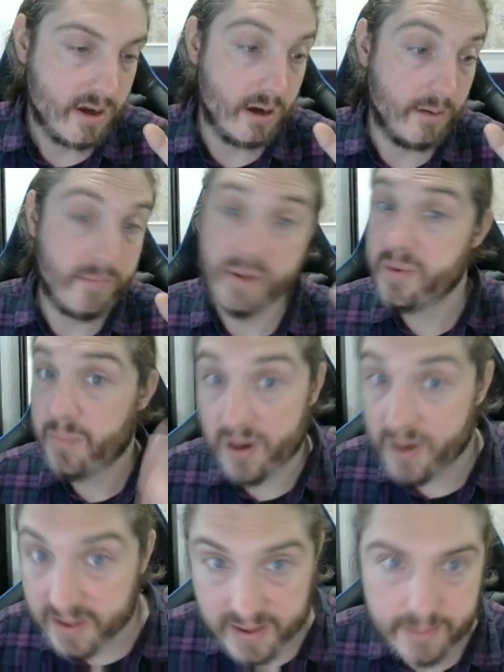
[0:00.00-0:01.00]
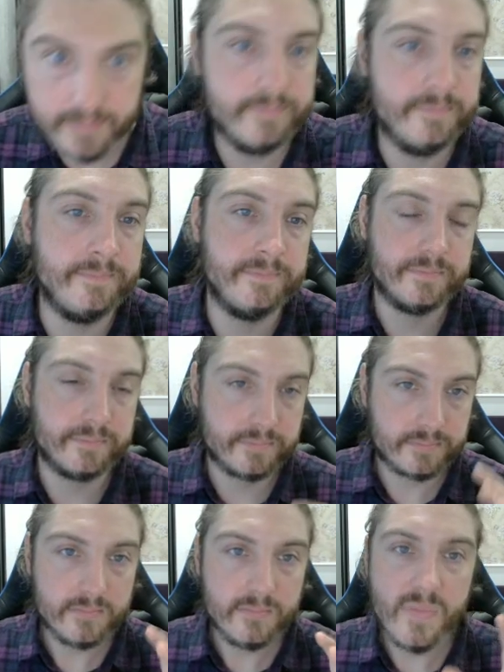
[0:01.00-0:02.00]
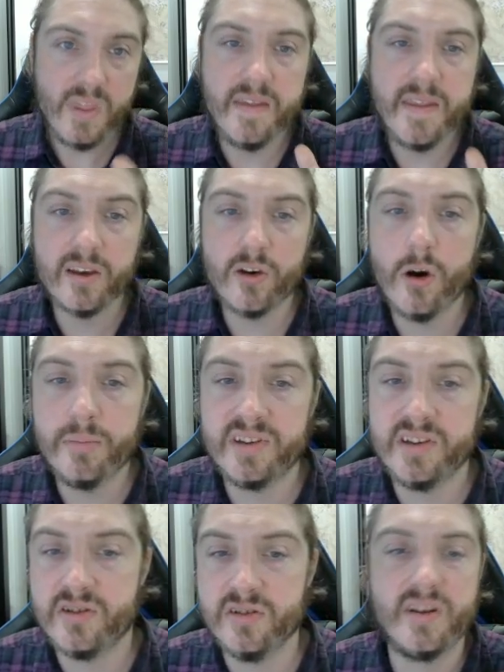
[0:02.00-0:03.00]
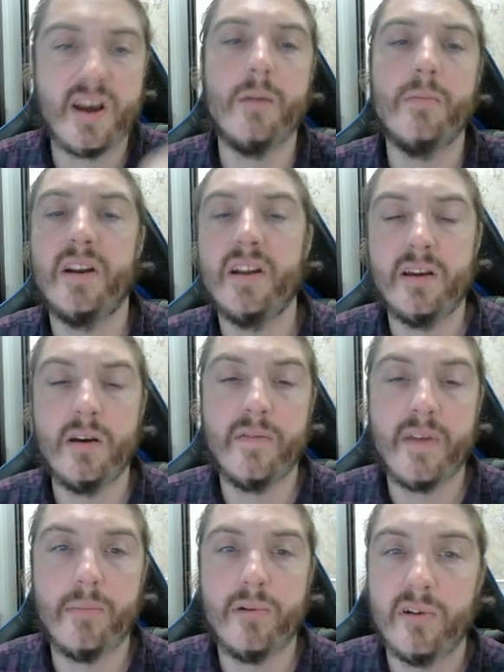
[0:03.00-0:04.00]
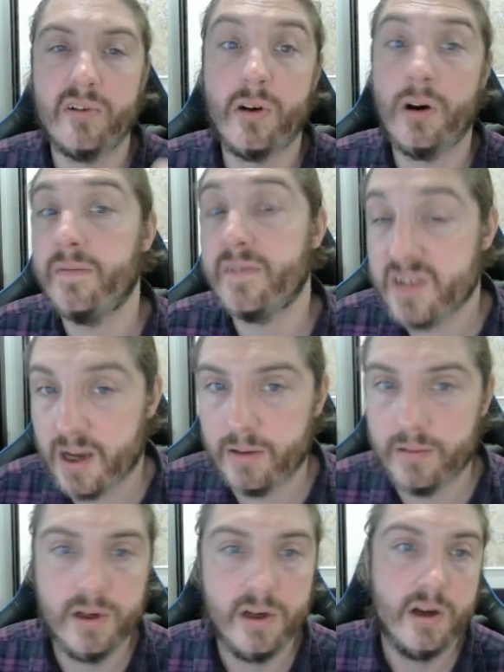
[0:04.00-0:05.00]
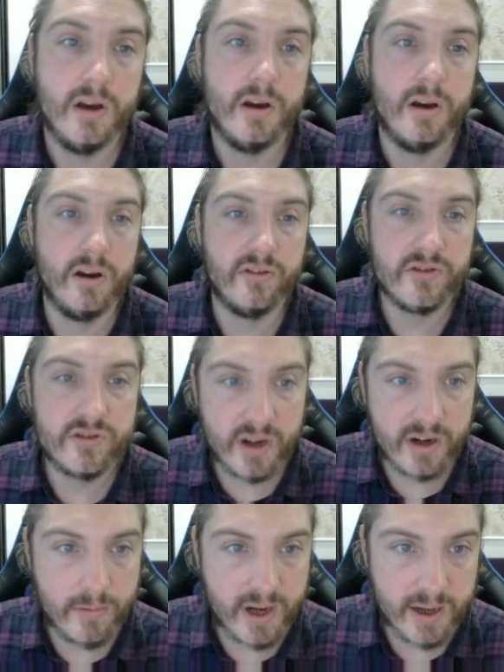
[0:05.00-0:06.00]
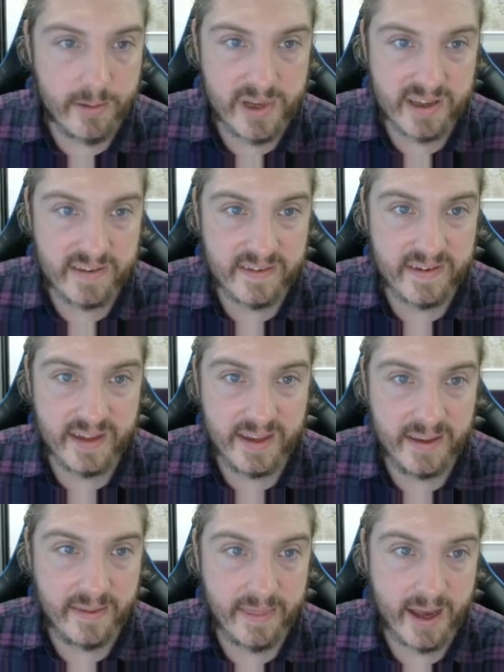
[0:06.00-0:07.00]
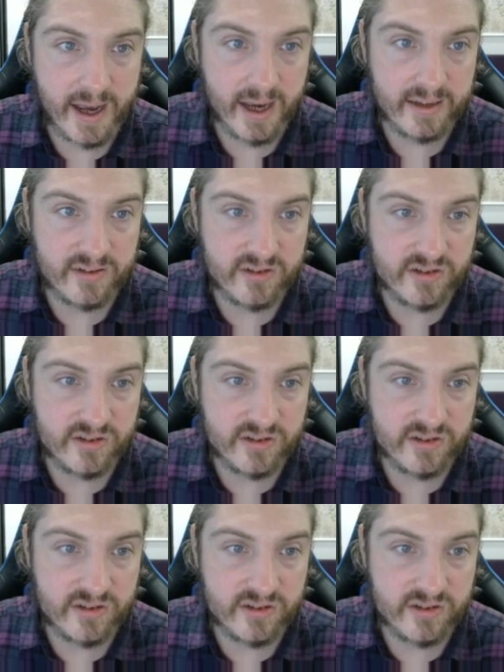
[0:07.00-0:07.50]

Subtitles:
maybe buying it. And then competitions, how many of that products are for sale. So straight away we can see that